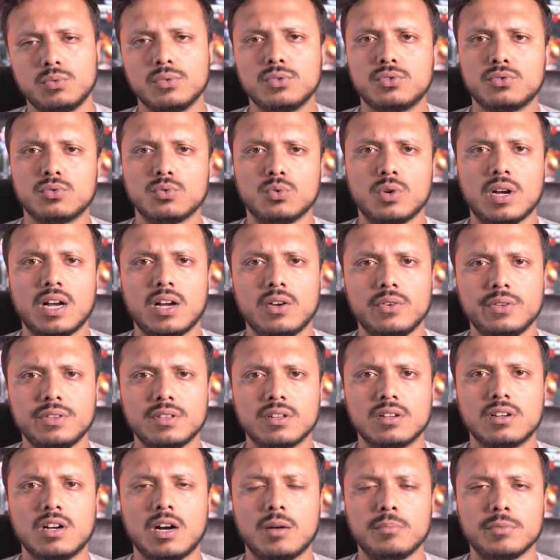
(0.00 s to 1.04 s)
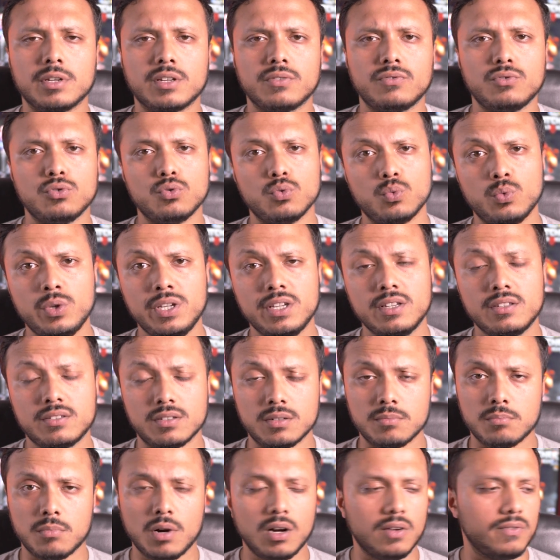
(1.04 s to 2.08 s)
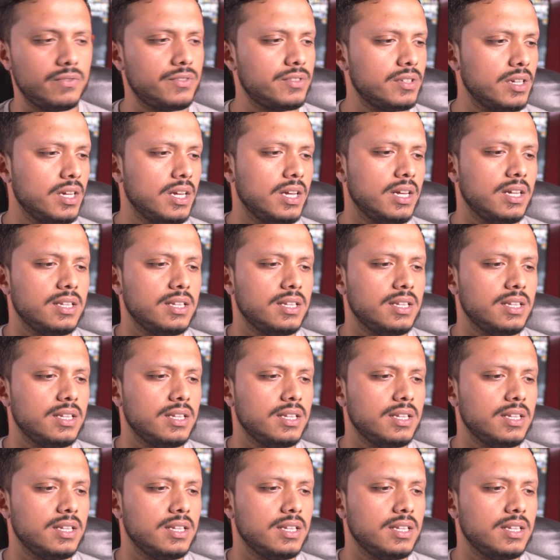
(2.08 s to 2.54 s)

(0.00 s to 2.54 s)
will sort out in the coming few weeks and months.